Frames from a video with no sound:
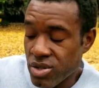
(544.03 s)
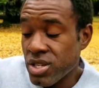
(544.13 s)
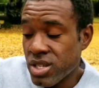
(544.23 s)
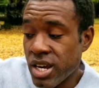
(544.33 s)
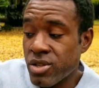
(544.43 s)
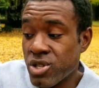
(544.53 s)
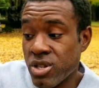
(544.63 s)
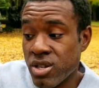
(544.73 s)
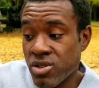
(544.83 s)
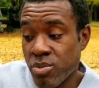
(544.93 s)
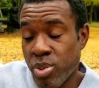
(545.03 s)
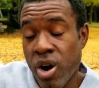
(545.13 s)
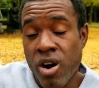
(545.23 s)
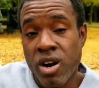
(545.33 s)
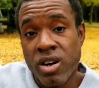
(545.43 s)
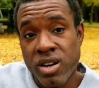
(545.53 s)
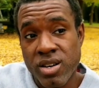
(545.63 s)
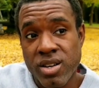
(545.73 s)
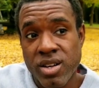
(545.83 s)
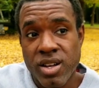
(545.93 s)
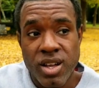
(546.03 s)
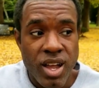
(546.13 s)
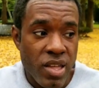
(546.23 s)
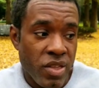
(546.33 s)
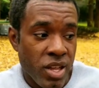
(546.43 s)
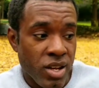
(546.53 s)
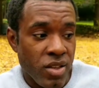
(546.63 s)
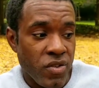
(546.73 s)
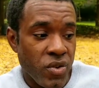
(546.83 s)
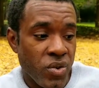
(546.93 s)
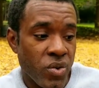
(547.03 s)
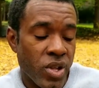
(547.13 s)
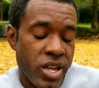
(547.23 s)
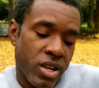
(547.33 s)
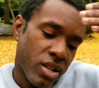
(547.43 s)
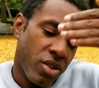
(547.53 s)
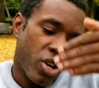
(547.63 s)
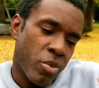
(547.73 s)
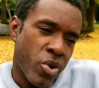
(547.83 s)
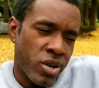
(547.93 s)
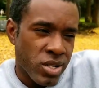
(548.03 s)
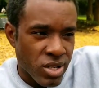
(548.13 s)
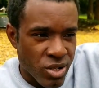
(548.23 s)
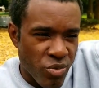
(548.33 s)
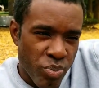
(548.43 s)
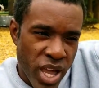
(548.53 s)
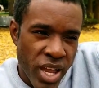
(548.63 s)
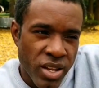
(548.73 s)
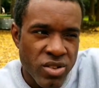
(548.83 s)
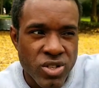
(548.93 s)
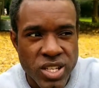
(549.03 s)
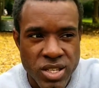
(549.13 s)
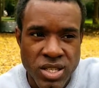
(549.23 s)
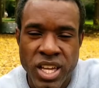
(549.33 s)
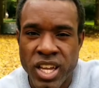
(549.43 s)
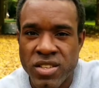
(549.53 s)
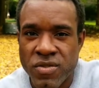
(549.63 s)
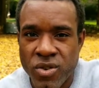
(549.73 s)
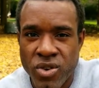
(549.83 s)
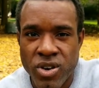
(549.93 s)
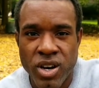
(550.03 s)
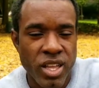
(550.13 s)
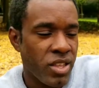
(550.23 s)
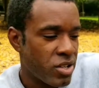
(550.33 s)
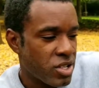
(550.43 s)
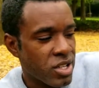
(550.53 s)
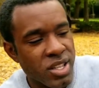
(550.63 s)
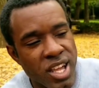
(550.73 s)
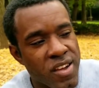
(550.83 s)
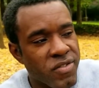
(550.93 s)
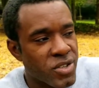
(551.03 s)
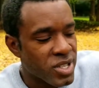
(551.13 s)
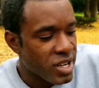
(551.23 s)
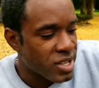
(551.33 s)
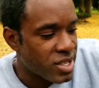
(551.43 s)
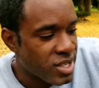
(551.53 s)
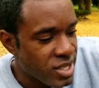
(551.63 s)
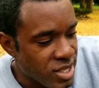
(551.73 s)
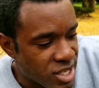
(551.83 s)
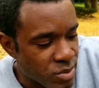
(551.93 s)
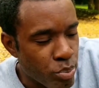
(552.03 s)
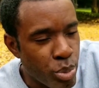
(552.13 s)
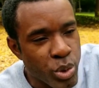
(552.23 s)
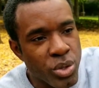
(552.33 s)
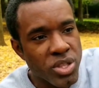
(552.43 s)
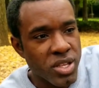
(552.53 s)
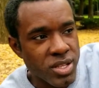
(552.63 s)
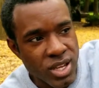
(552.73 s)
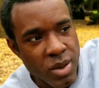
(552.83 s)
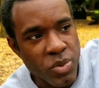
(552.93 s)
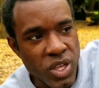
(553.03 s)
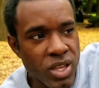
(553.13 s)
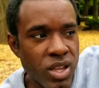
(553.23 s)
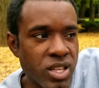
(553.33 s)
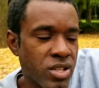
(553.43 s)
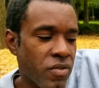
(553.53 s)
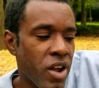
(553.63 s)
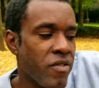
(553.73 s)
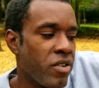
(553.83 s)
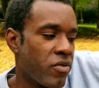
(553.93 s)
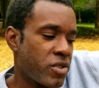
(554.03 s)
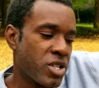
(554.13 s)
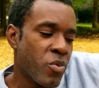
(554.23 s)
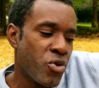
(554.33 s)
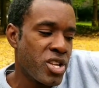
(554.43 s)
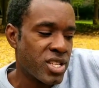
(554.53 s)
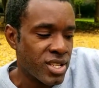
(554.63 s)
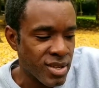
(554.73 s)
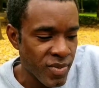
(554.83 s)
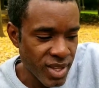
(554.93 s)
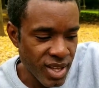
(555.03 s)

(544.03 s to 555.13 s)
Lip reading: on this side there's a bar, and then if you come around like this little bend, and there's like this dance floor, and then to the left there's like this booth type thing. And so for some reason,